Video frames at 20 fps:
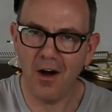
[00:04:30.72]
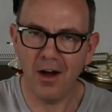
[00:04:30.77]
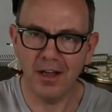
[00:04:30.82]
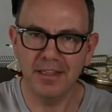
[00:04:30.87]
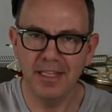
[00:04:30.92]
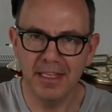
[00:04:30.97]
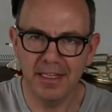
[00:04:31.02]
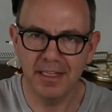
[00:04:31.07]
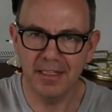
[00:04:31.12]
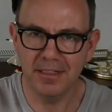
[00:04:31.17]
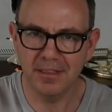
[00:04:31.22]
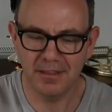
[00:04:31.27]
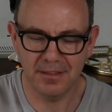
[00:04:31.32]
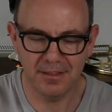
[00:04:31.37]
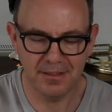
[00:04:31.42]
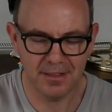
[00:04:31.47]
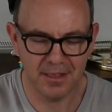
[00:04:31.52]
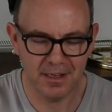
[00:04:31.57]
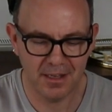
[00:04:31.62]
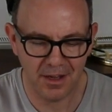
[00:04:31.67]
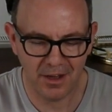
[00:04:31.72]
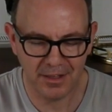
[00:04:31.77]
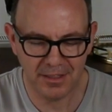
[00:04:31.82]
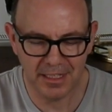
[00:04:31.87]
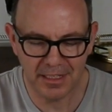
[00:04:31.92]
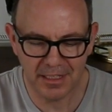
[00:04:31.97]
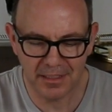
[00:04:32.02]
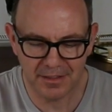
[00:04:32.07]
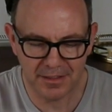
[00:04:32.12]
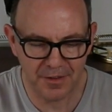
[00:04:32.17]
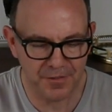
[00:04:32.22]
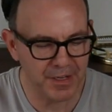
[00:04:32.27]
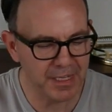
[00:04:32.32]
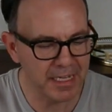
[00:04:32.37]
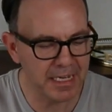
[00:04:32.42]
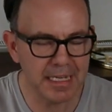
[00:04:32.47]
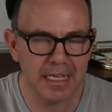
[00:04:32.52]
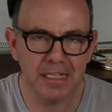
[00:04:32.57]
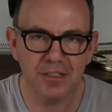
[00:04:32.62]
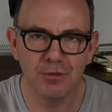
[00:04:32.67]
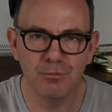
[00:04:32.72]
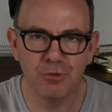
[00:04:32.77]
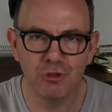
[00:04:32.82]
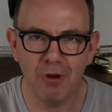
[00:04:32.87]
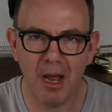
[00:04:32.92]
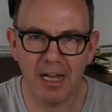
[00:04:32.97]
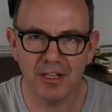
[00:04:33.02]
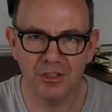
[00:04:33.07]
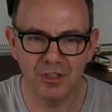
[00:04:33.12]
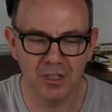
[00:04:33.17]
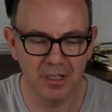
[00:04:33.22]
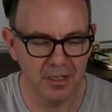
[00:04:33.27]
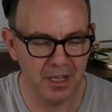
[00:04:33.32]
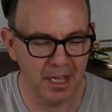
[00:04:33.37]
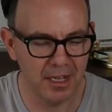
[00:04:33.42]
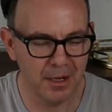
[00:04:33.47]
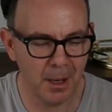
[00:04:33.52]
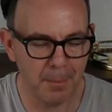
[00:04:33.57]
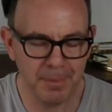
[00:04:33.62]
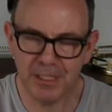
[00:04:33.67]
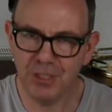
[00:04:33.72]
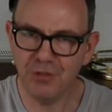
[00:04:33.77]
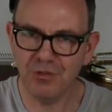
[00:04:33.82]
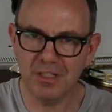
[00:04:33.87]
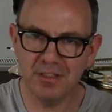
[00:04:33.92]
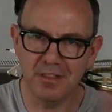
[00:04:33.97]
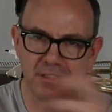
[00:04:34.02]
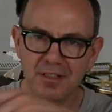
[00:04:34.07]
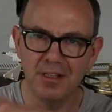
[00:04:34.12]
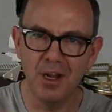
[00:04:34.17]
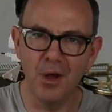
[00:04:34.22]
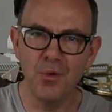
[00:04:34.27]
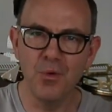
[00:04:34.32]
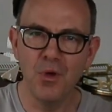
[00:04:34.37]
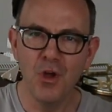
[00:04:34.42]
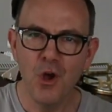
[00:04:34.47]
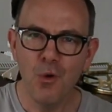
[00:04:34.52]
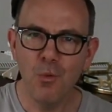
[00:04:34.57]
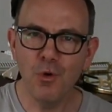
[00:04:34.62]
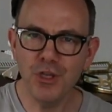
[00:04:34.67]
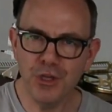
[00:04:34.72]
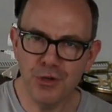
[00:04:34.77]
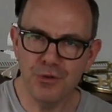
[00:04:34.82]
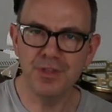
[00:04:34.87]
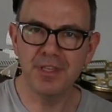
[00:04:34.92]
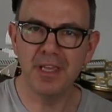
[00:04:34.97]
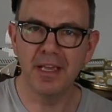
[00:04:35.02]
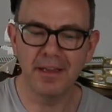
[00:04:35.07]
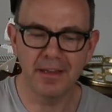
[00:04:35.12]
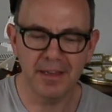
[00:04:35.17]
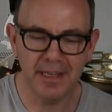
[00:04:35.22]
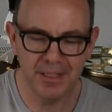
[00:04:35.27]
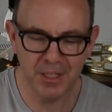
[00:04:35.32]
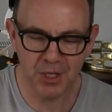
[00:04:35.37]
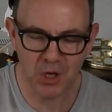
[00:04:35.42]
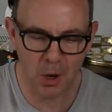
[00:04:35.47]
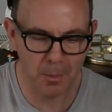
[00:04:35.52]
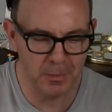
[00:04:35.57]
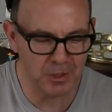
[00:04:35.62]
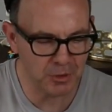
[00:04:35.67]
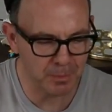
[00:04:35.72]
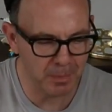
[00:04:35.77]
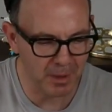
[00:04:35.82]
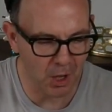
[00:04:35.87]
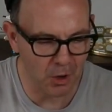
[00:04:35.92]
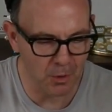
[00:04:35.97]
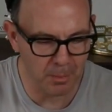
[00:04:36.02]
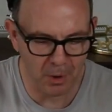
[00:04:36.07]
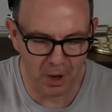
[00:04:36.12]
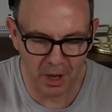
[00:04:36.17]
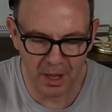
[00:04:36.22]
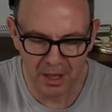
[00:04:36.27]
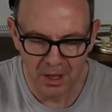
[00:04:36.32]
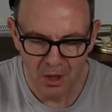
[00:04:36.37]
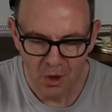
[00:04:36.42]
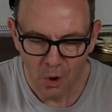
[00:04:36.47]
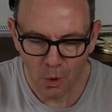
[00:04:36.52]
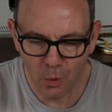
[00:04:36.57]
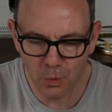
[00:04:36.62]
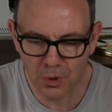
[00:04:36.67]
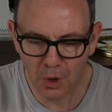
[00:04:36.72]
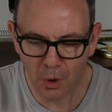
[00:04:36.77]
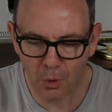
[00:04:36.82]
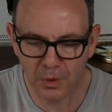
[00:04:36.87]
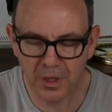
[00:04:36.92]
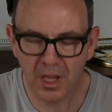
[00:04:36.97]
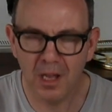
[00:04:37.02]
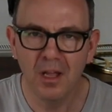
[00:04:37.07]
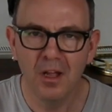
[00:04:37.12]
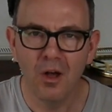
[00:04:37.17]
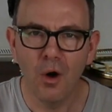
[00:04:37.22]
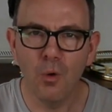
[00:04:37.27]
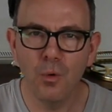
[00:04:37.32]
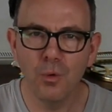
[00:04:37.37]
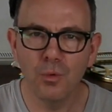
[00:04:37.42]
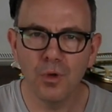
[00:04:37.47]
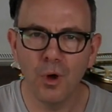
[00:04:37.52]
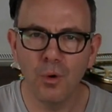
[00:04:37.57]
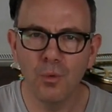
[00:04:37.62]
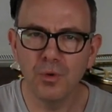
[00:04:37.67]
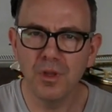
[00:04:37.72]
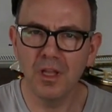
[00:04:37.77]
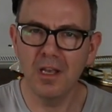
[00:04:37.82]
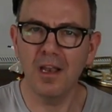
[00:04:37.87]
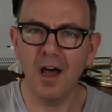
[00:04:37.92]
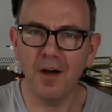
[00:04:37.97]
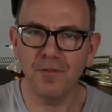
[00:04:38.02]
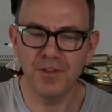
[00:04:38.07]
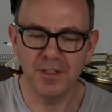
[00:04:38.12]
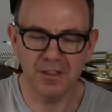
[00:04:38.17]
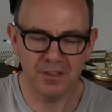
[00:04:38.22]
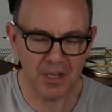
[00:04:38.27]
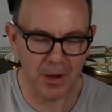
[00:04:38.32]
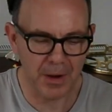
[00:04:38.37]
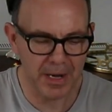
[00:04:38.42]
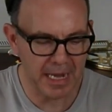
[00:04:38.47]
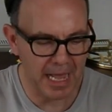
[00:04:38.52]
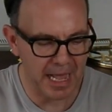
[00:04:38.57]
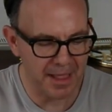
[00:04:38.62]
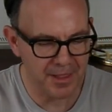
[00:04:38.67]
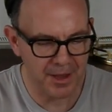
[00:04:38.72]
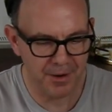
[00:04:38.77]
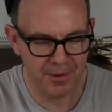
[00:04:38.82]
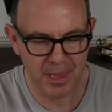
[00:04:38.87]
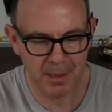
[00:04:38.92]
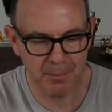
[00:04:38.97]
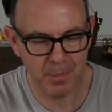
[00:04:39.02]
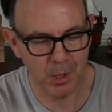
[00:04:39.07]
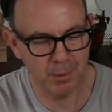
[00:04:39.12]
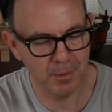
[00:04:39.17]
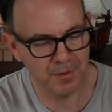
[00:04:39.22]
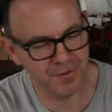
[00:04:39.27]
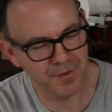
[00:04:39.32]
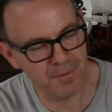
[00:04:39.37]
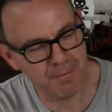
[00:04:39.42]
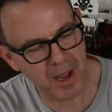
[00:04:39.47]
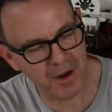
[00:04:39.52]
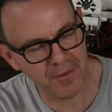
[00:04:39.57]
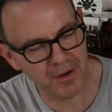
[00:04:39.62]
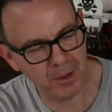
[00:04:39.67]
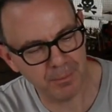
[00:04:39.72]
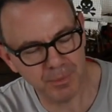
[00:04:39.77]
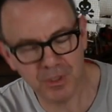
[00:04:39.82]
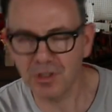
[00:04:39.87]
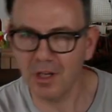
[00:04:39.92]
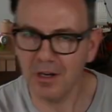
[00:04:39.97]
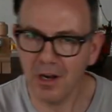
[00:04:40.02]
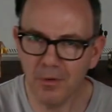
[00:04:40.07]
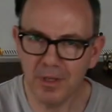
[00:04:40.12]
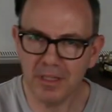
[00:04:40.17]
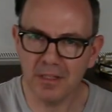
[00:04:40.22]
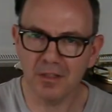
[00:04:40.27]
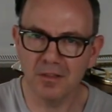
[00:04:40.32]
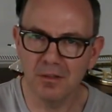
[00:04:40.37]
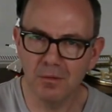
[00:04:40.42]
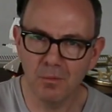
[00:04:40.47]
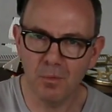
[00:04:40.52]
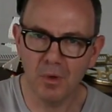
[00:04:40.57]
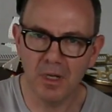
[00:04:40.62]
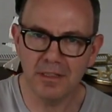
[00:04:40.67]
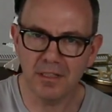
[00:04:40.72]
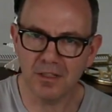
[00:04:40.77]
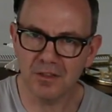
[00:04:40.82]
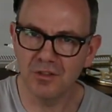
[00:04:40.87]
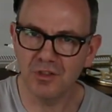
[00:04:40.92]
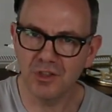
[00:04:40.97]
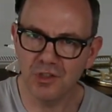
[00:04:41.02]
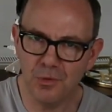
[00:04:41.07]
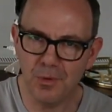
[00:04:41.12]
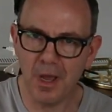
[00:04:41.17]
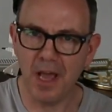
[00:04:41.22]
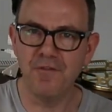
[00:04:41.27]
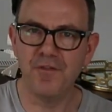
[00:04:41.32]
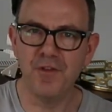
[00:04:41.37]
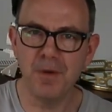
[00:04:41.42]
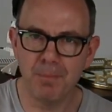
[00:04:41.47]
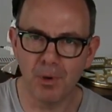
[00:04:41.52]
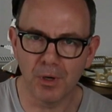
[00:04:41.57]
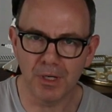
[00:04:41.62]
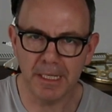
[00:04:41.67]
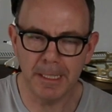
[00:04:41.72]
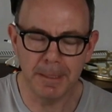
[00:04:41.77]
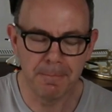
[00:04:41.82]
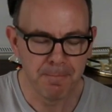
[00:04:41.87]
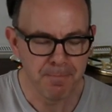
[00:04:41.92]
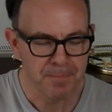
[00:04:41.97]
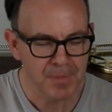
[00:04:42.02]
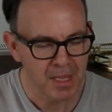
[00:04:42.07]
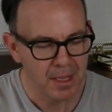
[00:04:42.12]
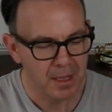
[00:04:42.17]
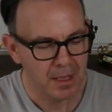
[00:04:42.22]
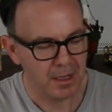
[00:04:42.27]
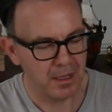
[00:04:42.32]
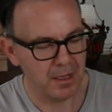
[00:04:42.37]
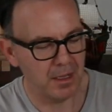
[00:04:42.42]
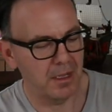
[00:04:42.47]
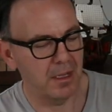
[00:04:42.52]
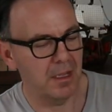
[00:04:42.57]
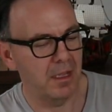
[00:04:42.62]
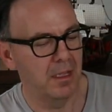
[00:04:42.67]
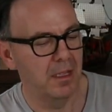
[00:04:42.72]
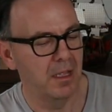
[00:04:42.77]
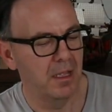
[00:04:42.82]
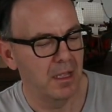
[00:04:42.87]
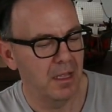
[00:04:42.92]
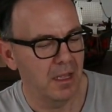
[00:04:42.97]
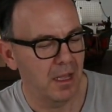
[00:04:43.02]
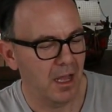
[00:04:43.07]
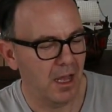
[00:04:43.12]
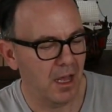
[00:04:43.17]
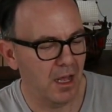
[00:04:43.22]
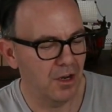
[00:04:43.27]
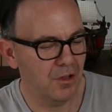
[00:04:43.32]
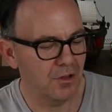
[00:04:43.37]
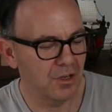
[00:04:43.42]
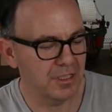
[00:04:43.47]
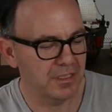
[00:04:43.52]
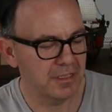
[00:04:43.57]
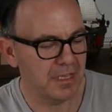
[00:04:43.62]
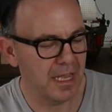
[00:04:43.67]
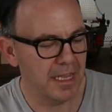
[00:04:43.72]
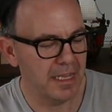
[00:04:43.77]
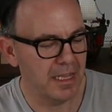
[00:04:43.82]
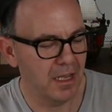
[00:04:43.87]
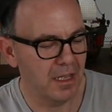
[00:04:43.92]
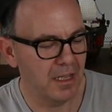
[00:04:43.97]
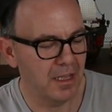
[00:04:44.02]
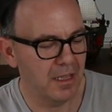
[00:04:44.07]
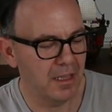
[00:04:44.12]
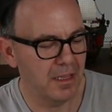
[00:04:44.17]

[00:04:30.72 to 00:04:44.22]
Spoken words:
I think it's definitely going to get some traction, and I'd be interested to know what you think in the comments below by all the love that's going out there at the moment for Mario, because I know it doesn't suit everybody, and I've got to say